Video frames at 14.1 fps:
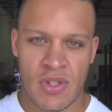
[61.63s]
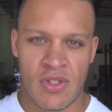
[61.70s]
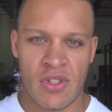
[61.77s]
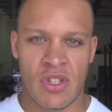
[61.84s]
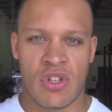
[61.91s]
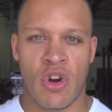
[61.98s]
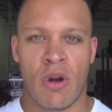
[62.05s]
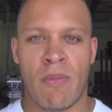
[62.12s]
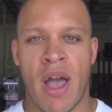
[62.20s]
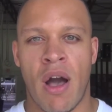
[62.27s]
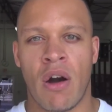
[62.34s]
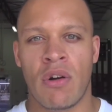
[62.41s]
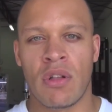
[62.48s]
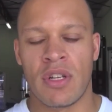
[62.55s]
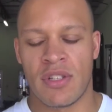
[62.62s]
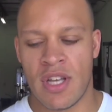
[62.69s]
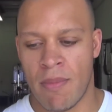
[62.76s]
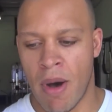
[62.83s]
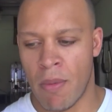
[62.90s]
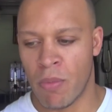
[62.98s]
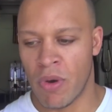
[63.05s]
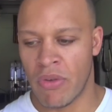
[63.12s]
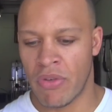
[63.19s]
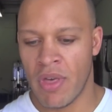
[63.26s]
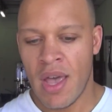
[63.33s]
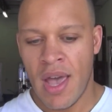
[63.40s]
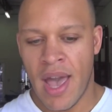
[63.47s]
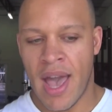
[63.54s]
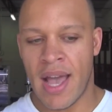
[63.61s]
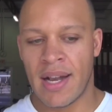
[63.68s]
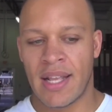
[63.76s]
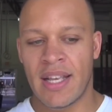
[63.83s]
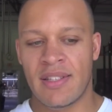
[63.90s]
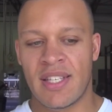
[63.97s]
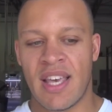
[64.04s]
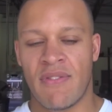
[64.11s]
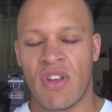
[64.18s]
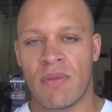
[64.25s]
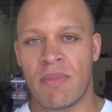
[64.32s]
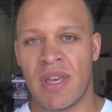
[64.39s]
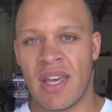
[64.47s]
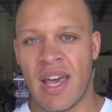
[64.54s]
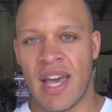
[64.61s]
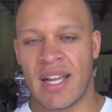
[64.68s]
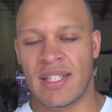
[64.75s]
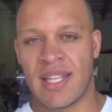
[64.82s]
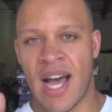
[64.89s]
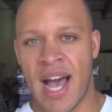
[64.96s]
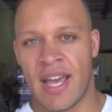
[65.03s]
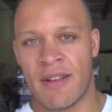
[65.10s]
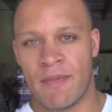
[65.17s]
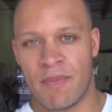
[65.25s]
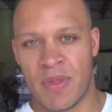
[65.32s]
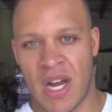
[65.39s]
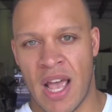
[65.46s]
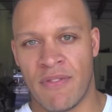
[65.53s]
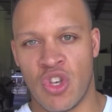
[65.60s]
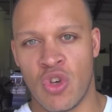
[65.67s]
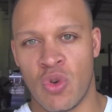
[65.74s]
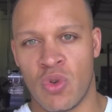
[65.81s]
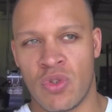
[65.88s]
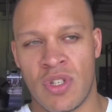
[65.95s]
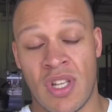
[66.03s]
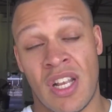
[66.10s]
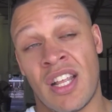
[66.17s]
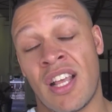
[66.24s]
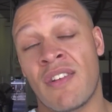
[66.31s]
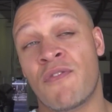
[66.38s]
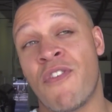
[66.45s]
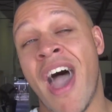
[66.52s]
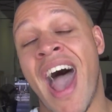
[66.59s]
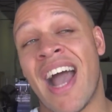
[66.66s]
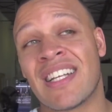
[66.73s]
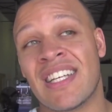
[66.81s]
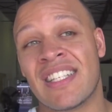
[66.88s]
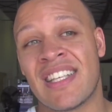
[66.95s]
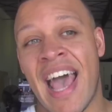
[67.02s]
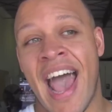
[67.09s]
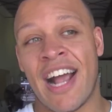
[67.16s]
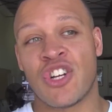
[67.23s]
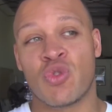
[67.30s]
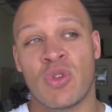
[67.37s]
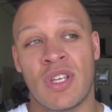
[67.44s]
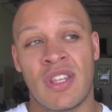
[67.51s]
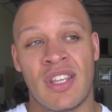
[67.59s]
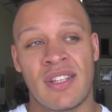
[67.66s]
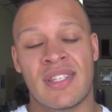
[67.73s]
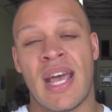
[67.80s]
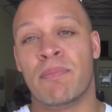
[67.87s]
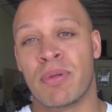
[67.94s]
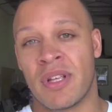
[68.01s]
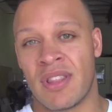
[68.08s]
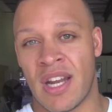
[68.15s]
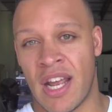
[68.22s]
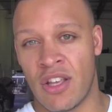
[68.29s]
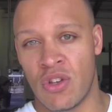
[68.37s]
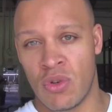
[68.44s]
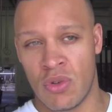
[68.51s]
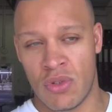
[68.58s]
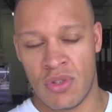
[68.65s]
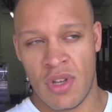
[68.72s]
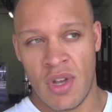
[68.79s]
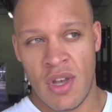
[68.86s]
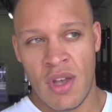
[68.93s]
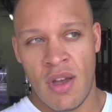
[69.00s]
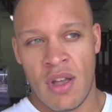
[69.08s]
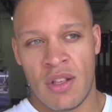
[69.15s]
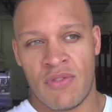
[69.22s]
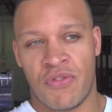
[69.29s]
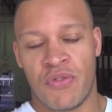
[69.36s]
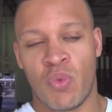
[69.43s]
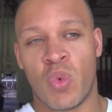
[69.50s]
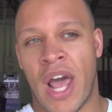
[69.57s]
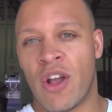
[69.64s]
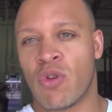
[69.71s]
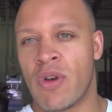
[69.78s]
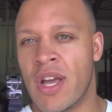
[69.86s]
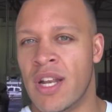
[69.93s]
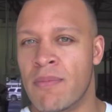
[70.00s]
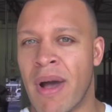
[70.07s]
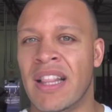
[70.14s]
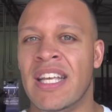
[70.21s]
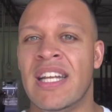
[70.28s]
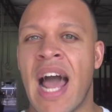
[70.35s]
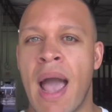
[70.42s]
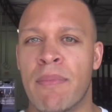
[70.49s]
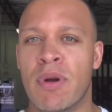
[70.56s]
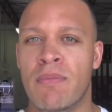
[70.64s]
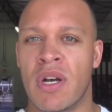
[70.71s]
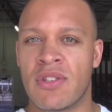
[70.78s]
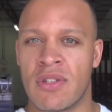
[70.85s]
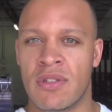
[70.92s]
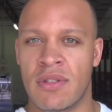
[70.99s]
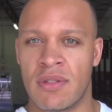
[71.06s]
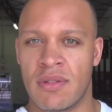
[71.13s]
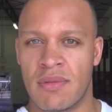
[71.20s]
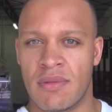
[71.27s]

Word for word: This is a term my uncle has come up with. And he's given me a diet that I've used. And in fact, it's actually the template that I used when I created my lean hybrid muscle